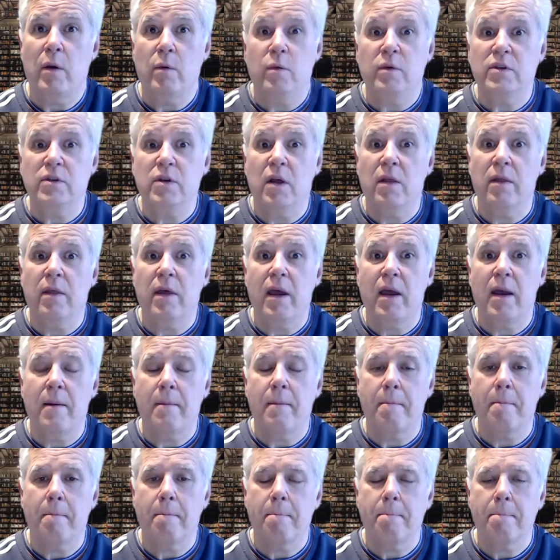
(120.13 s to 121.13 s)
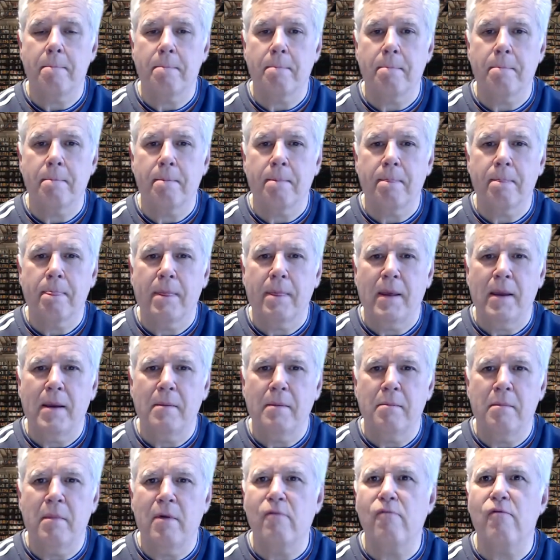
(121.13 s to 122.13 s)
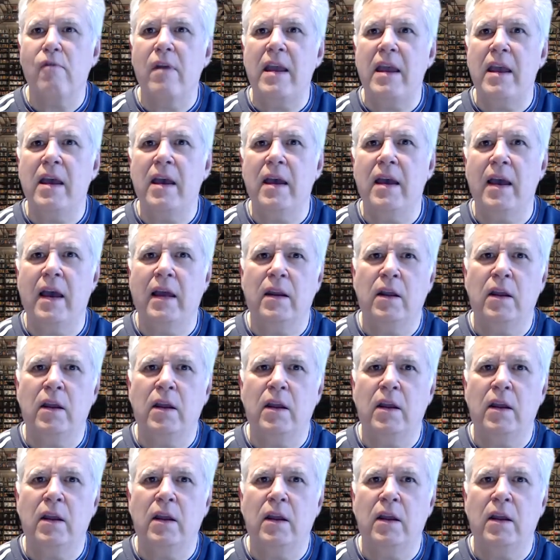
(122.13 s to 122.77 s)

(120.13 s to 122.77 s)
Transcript: was not there. Maria and